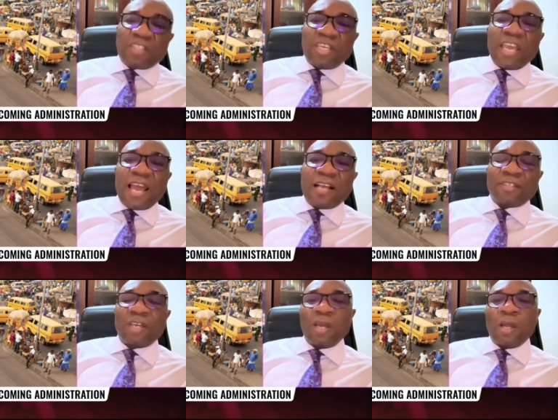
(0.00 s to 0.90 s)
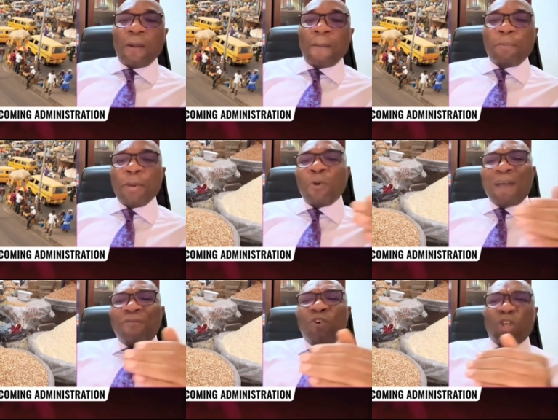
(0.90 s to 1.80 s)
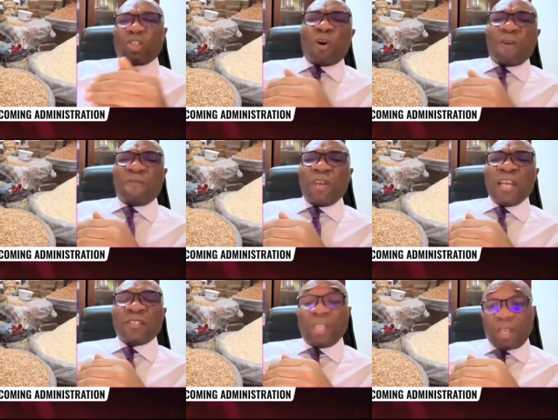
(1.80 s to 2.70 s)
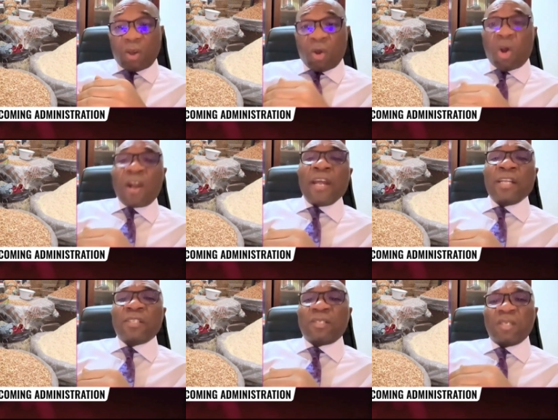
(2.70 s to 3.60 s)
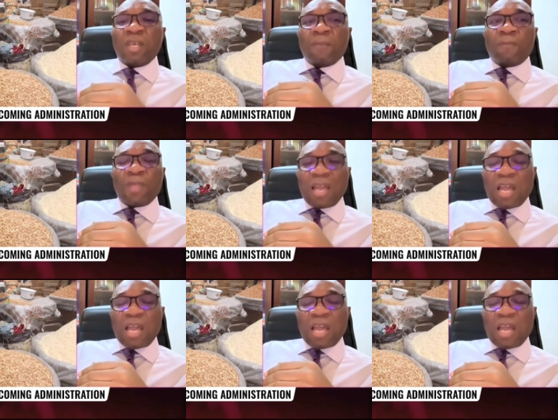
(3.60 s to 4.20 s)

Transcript: maybe eight years. People have lost confidence in the current